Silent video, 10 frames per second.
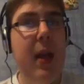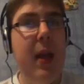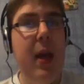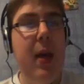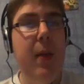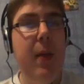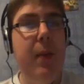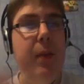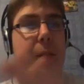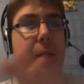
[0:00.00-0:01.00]

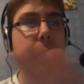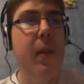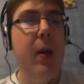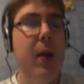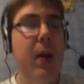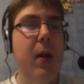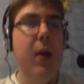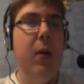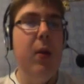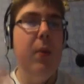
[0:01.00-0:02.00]
in-game
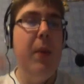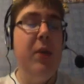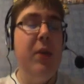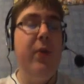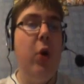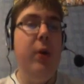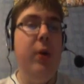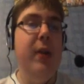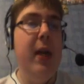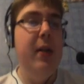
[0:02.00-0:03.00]
pieces
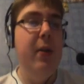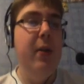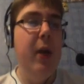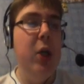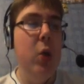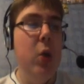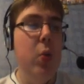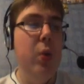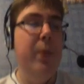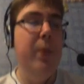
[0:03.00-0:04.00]
of content
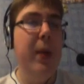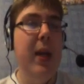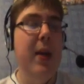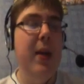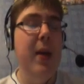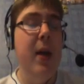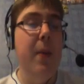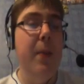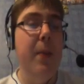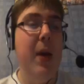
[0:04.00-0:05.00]
that you would
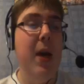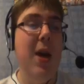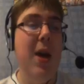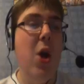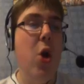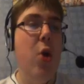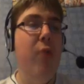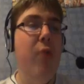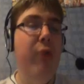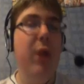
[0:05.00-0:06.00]
pay
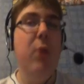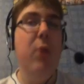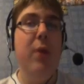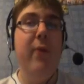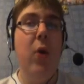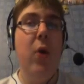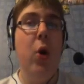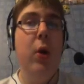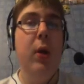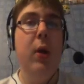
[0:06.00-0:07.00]
real
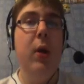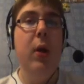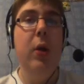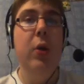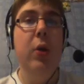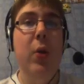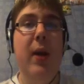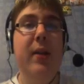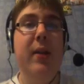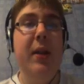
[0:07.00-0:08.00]
money for
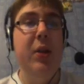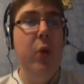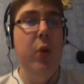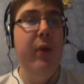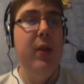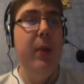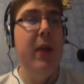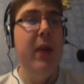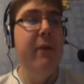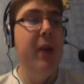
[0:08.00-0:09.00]
to access. So
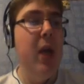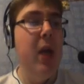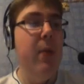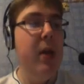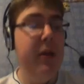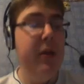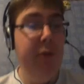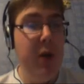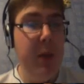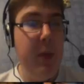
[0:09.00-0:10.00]
for example, if the
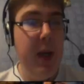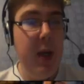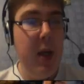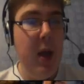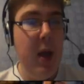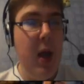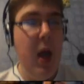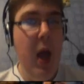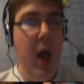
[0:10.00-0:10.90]
game is free to play,